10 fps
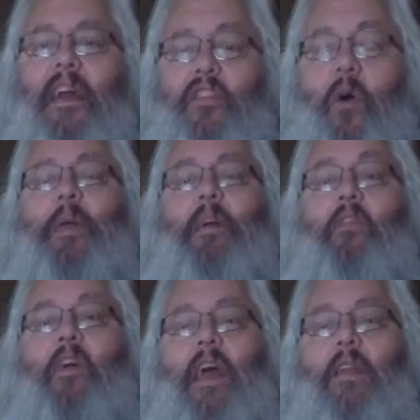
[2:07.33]
Don't be
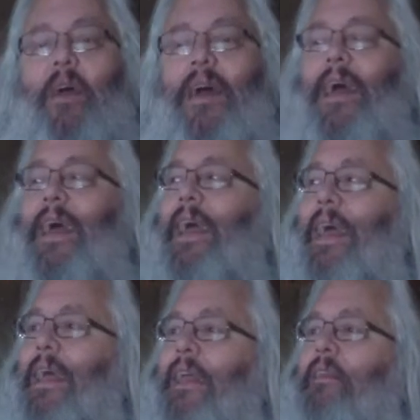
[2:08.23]
afraid,
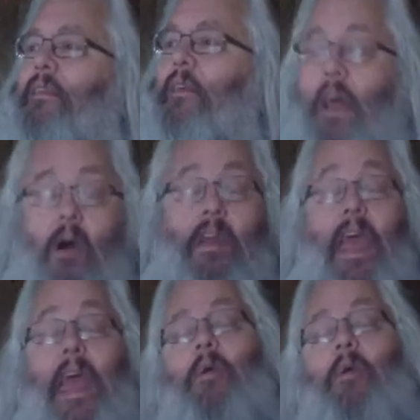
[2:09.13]
right? Okay,